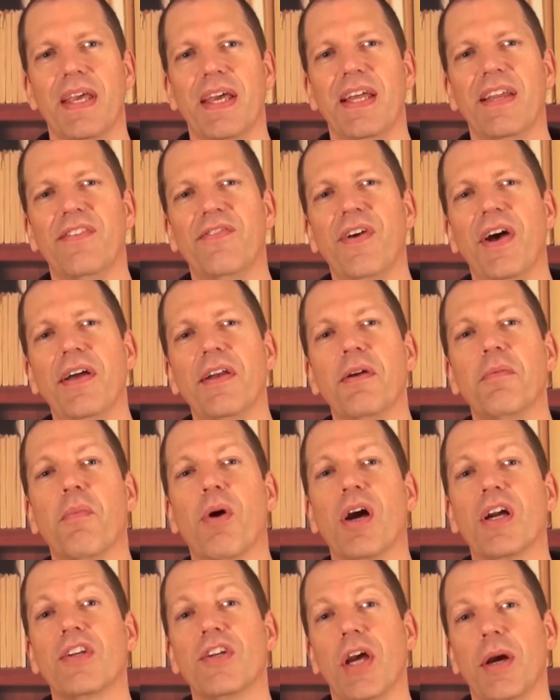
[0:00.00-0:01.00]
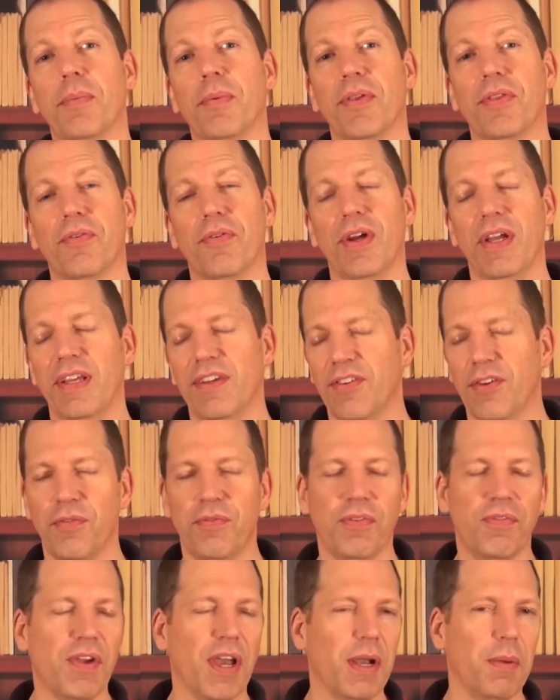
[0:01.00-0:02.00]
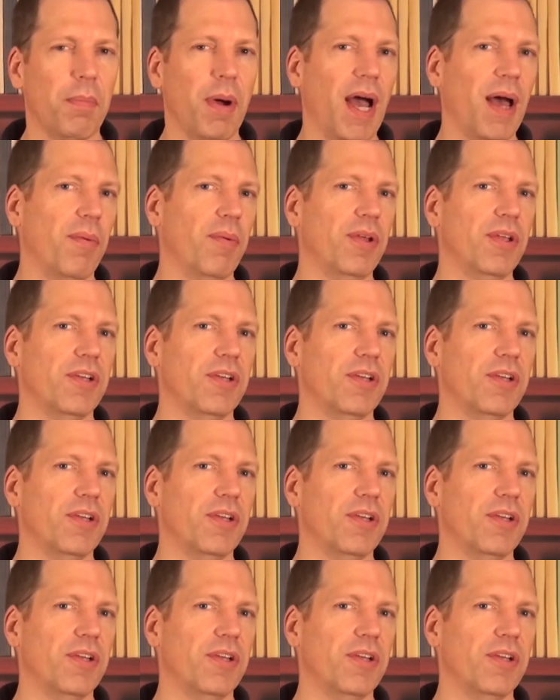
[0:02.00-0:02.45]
And it's found in Mark chapter three. So if you've got a Bible,